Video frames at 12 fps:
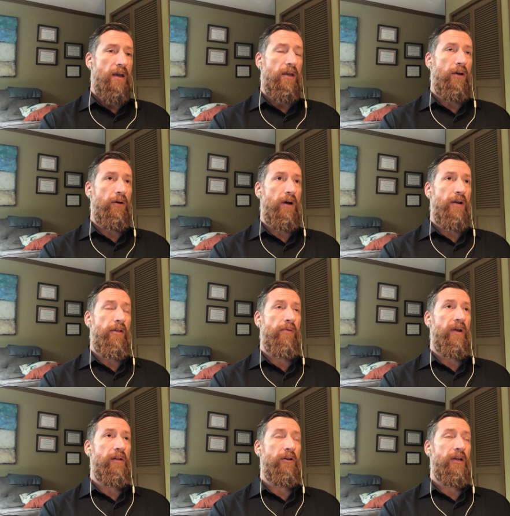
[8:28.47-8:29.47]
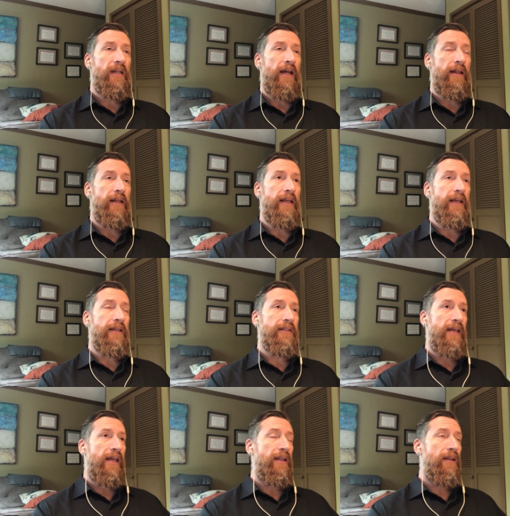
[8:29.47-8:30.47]
You know, another way of looking at it is
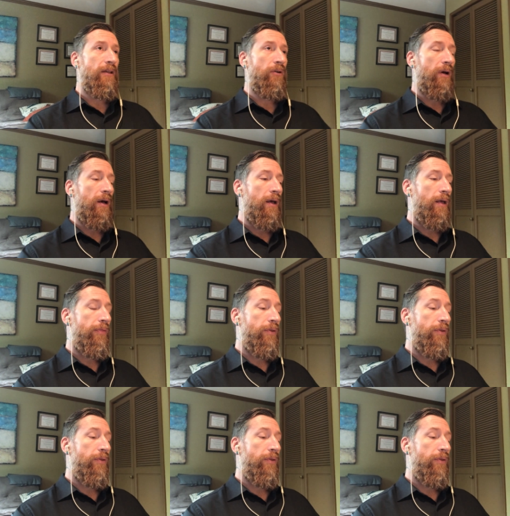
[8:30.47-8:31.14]
that, you know,